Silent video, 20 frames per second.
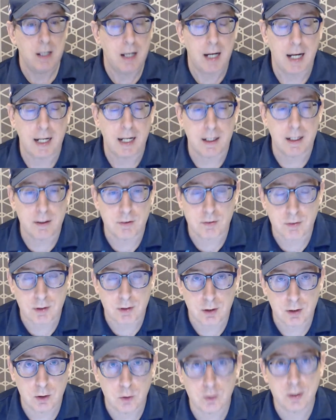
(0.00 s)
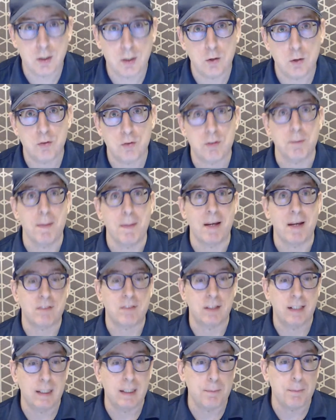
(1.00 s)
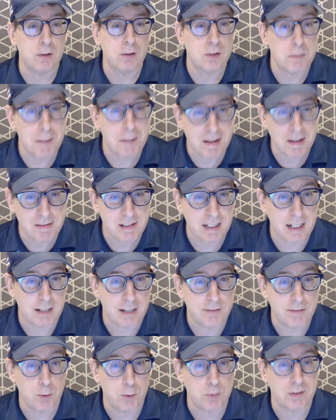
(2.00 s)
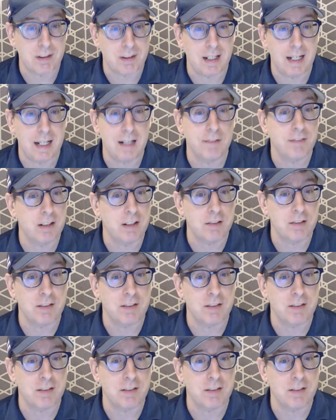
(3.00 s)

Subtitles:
And good news domestically, but domestic airfares are